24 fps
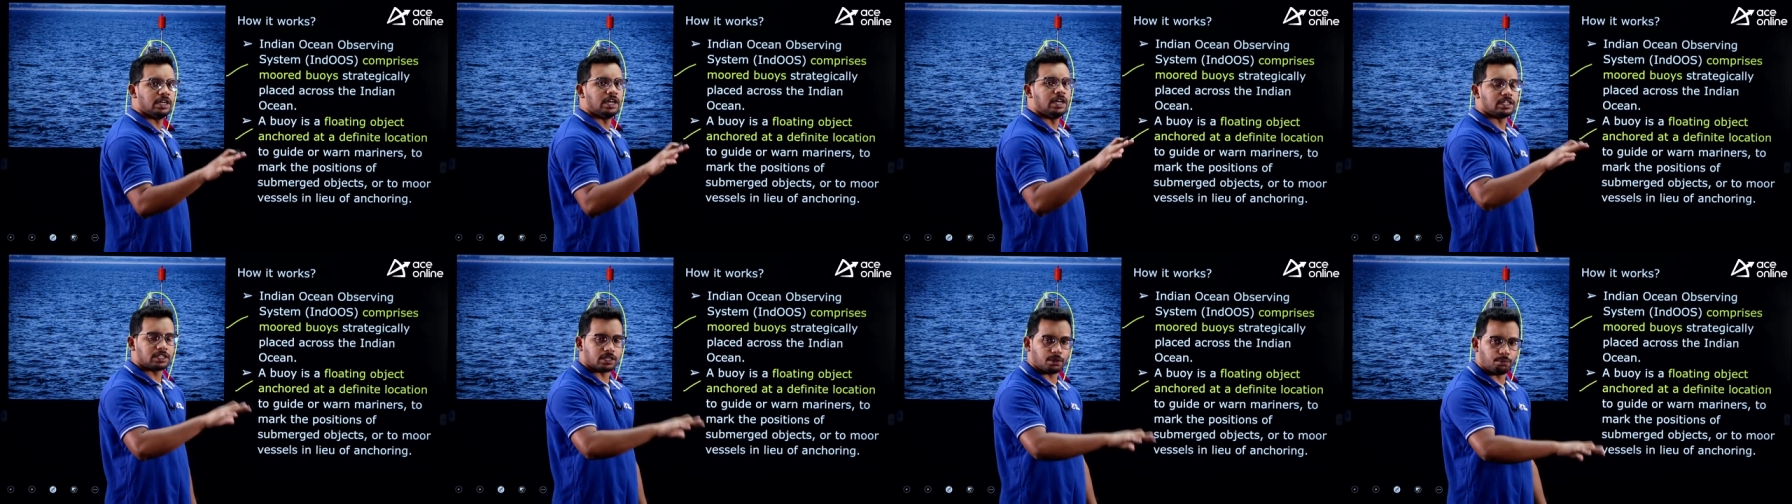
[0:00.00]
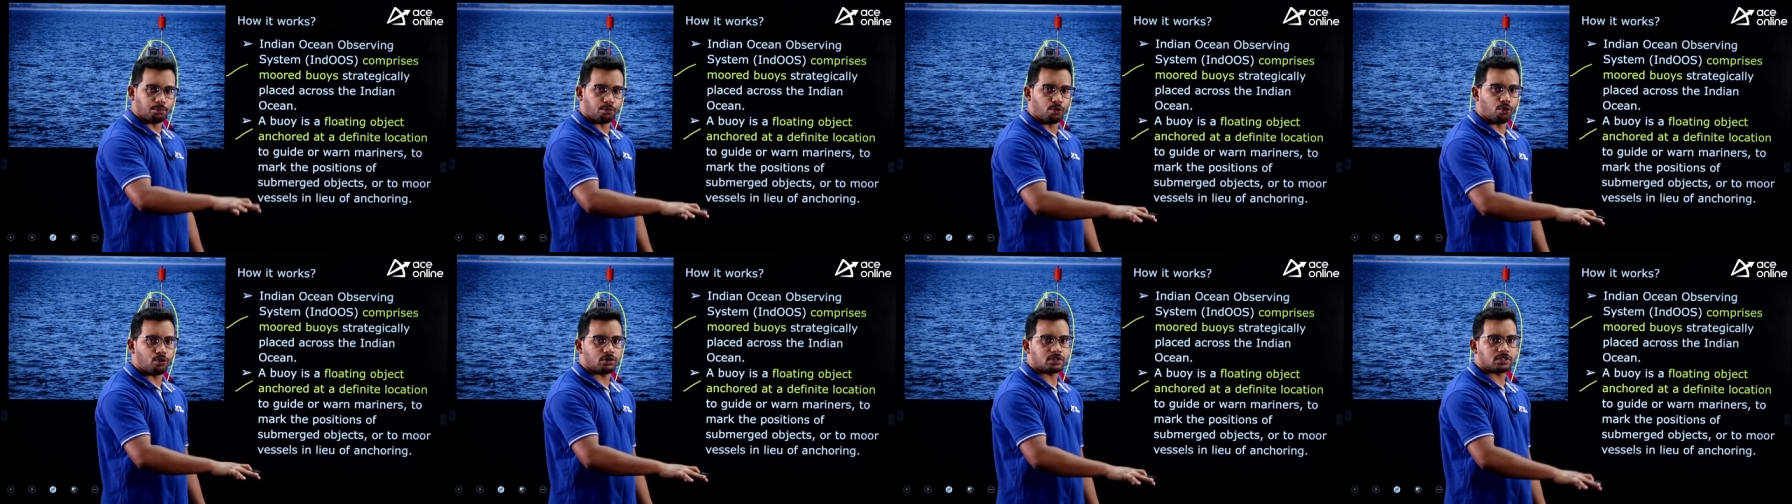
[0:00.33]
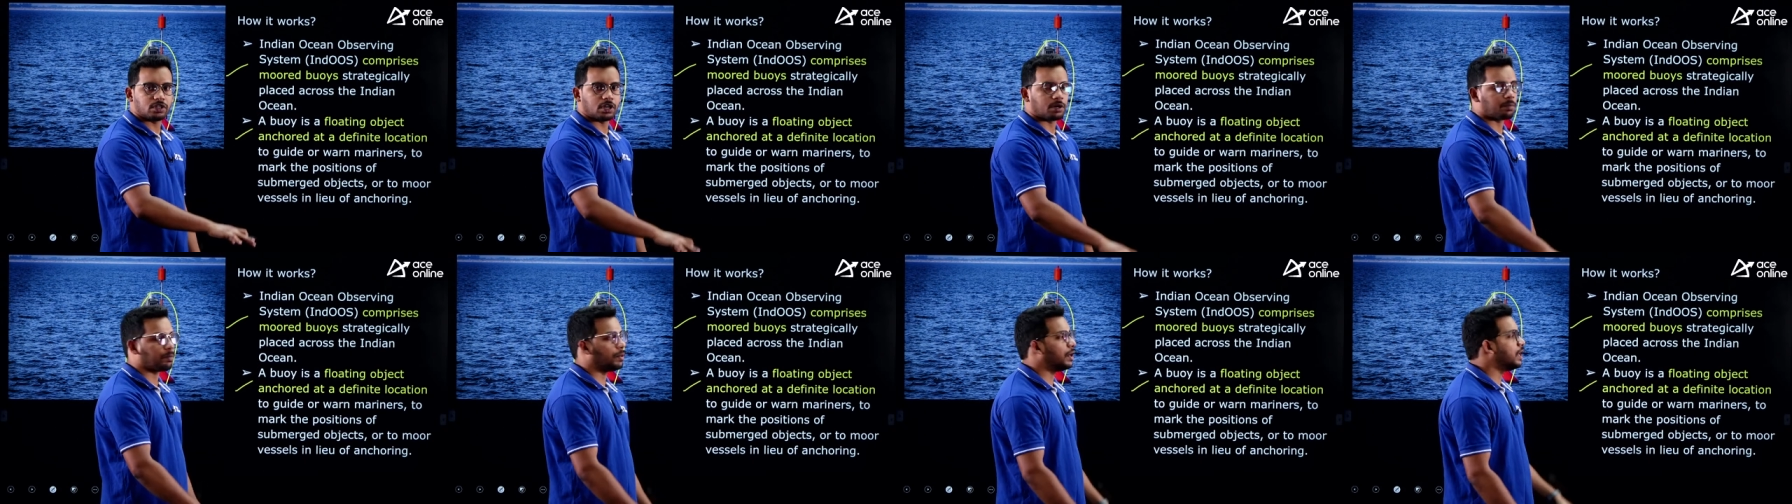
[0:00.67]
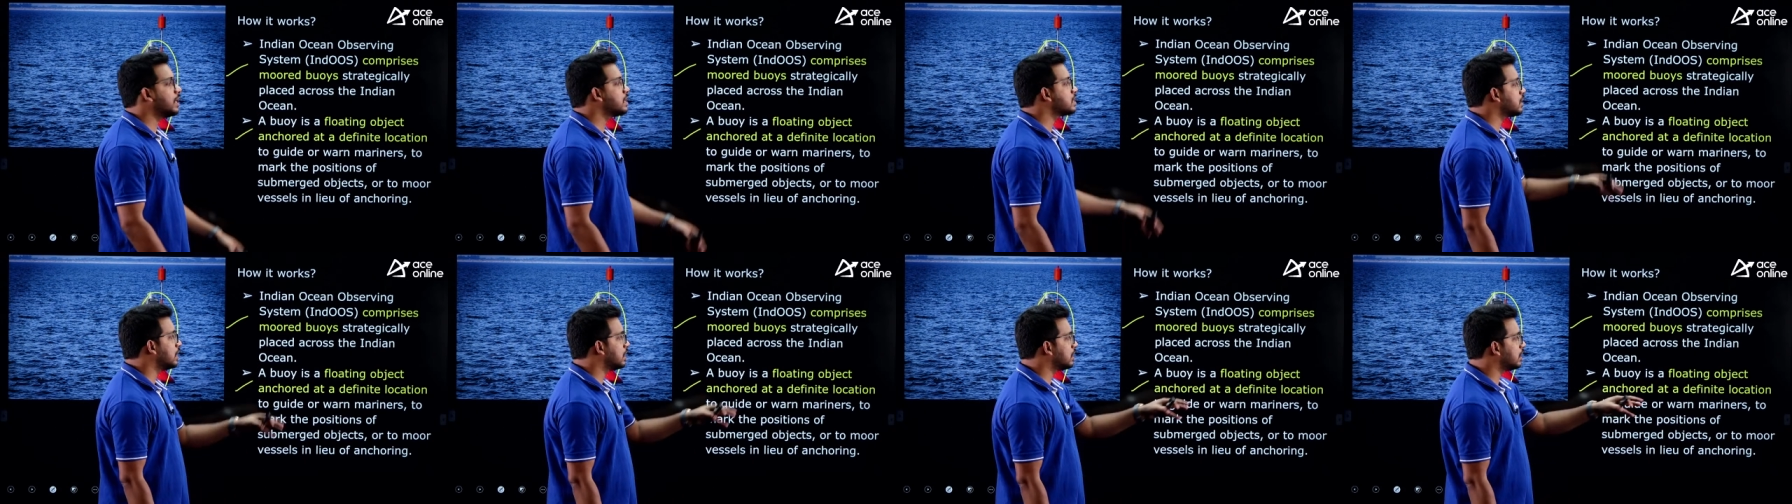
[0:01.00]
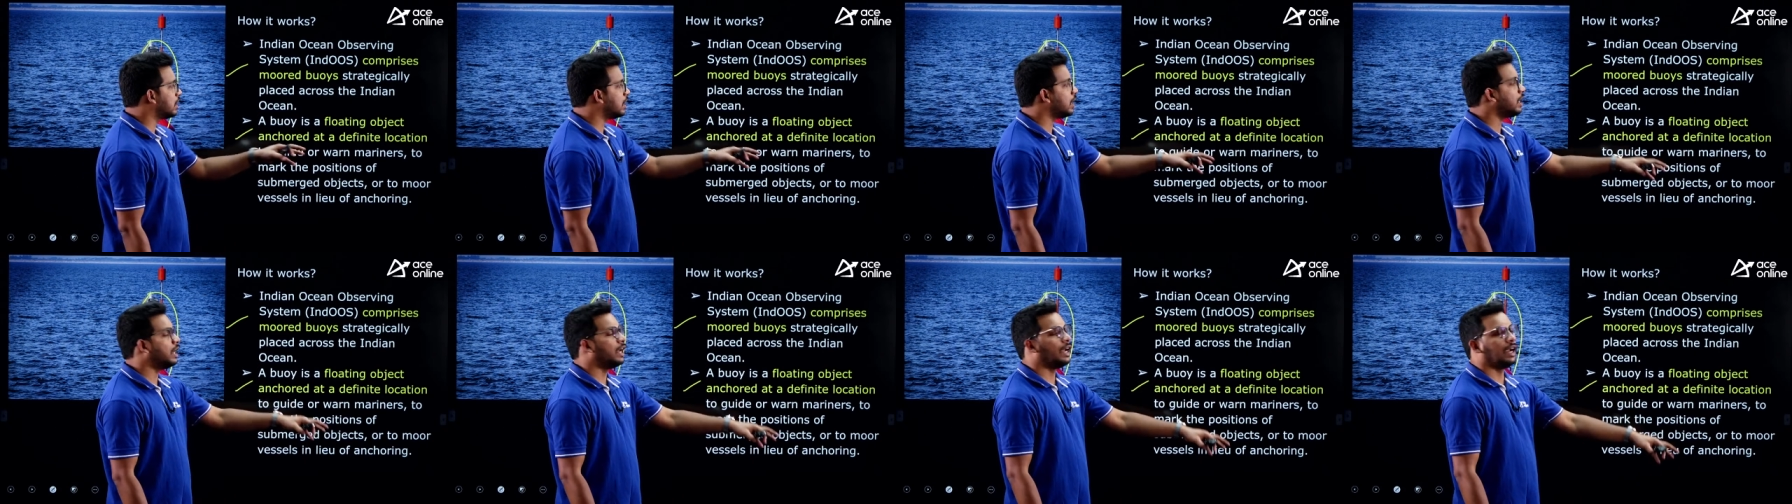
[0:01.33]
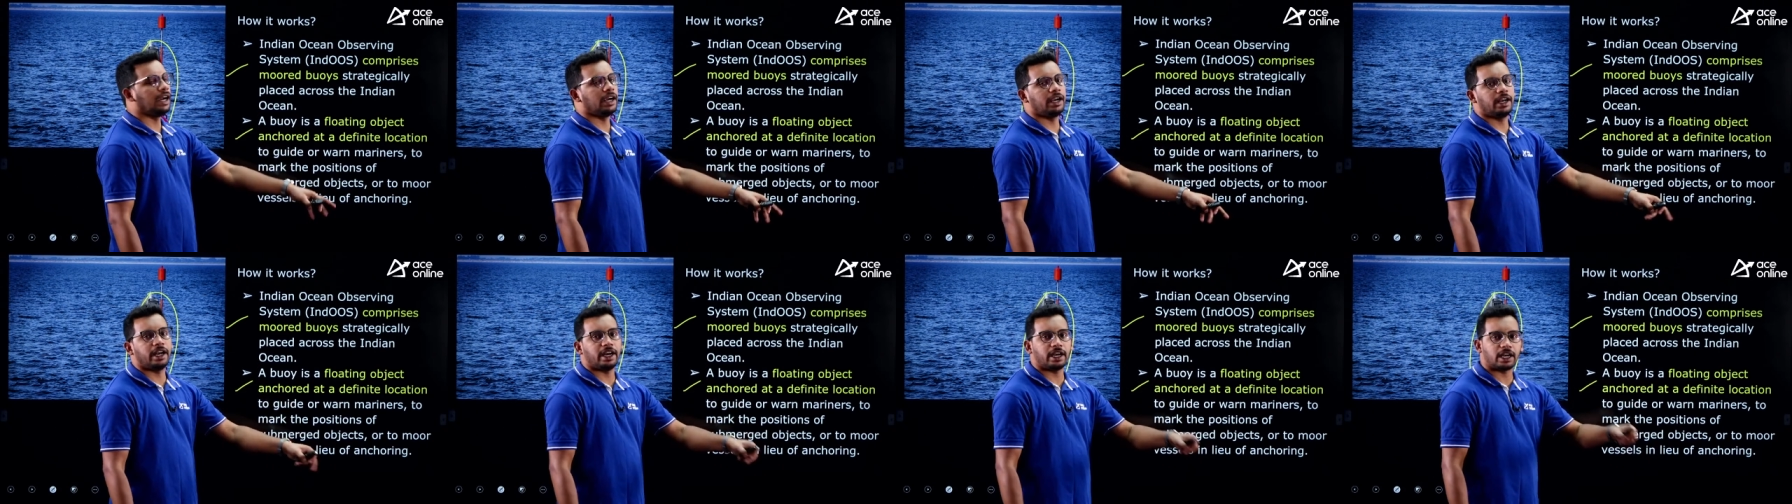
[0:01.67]
some boats are placed and then
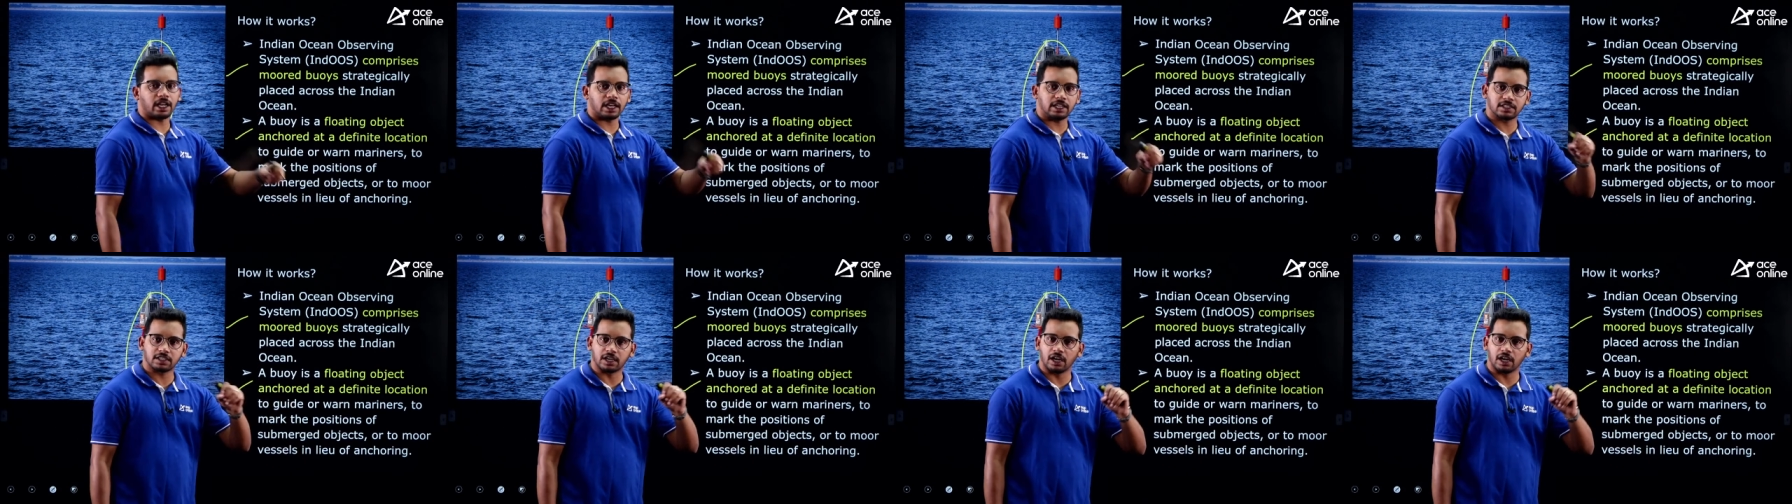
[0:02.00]
data is